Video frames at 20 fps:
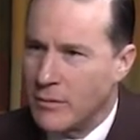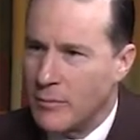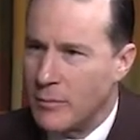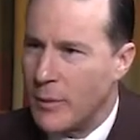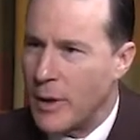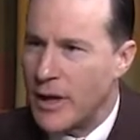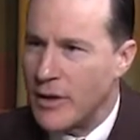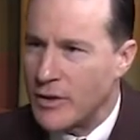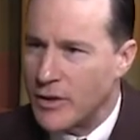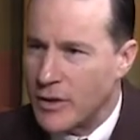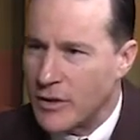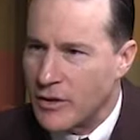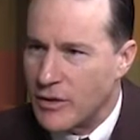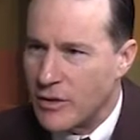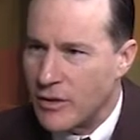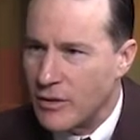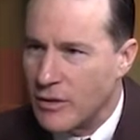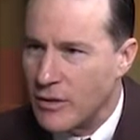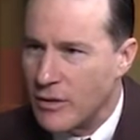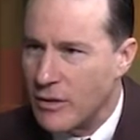
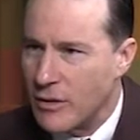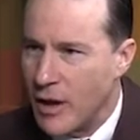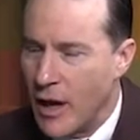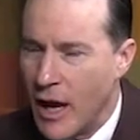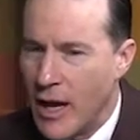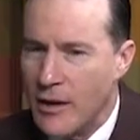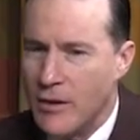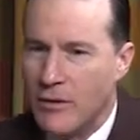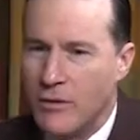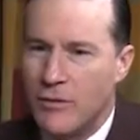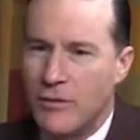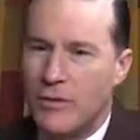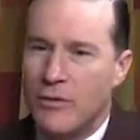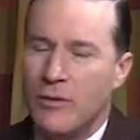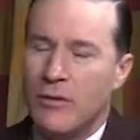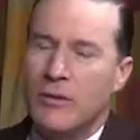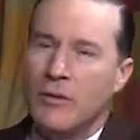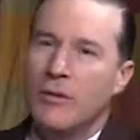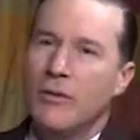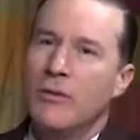patients. And
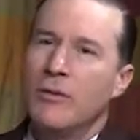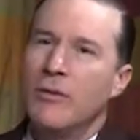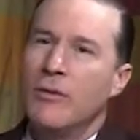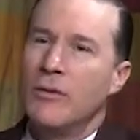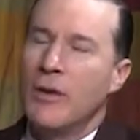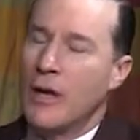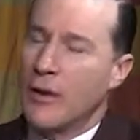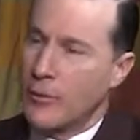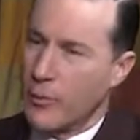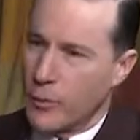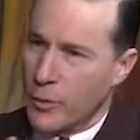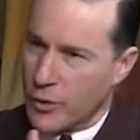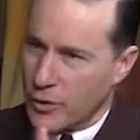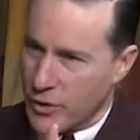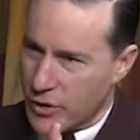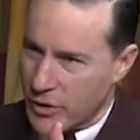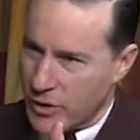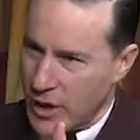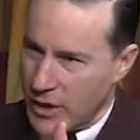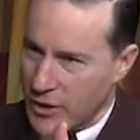none of them were,
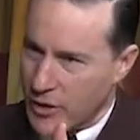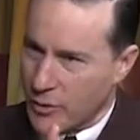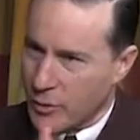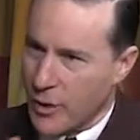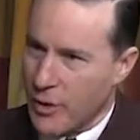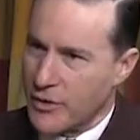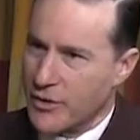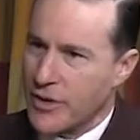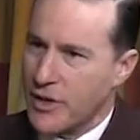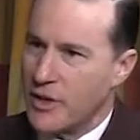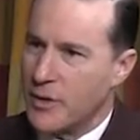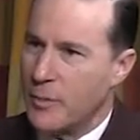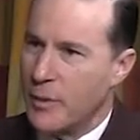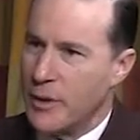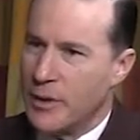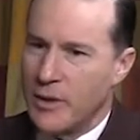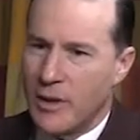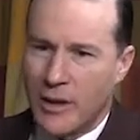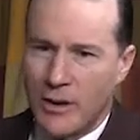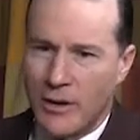had cirrhosis,
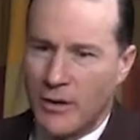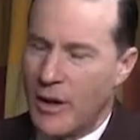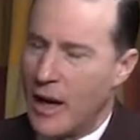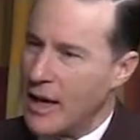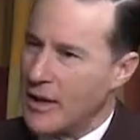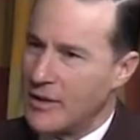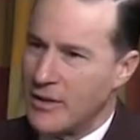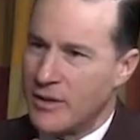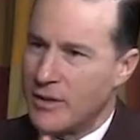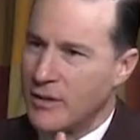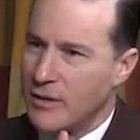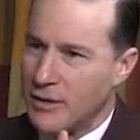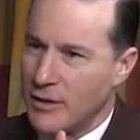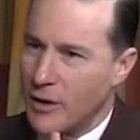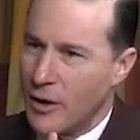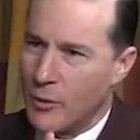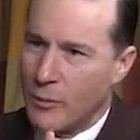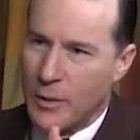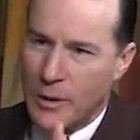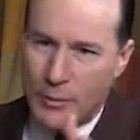but nonetheless, you
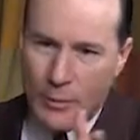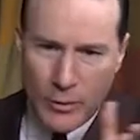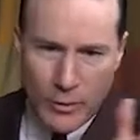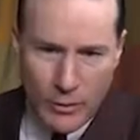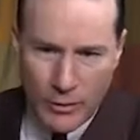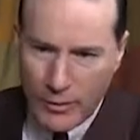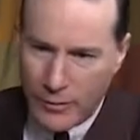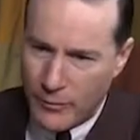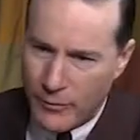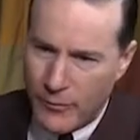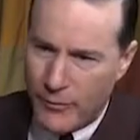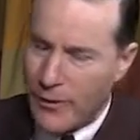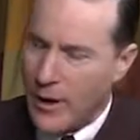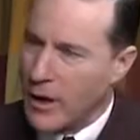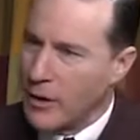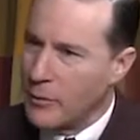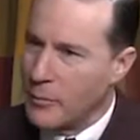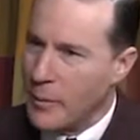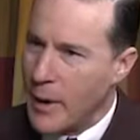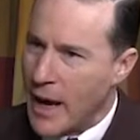know, people who had
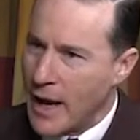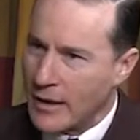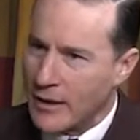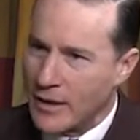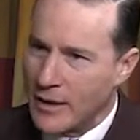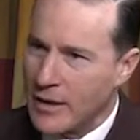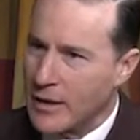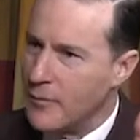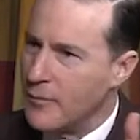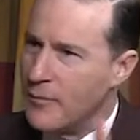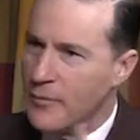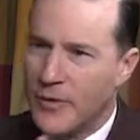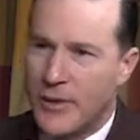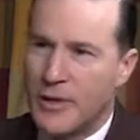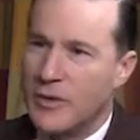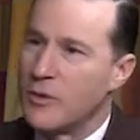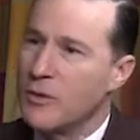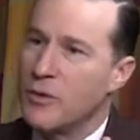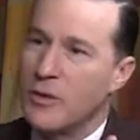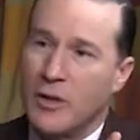failed badly,
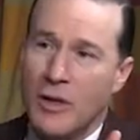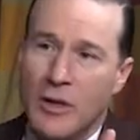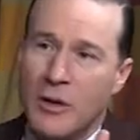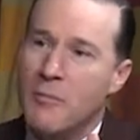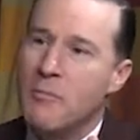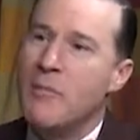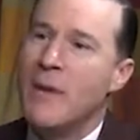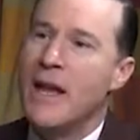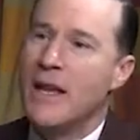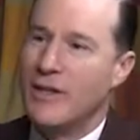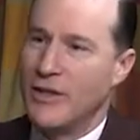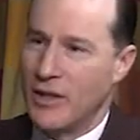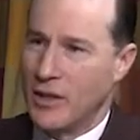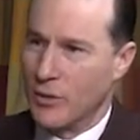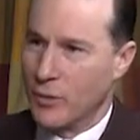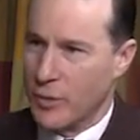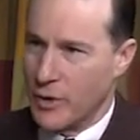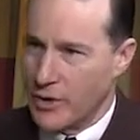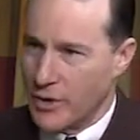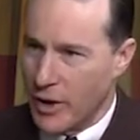this was an amazing
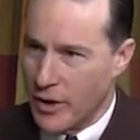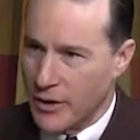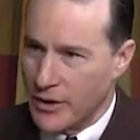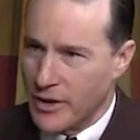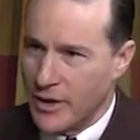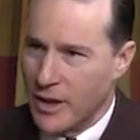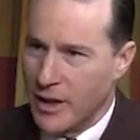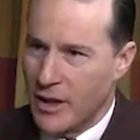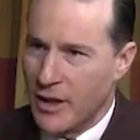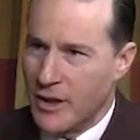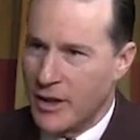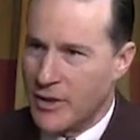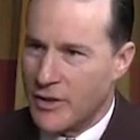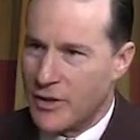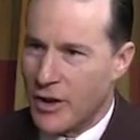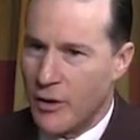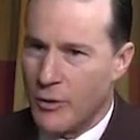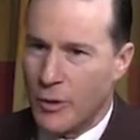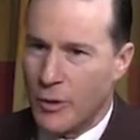result. So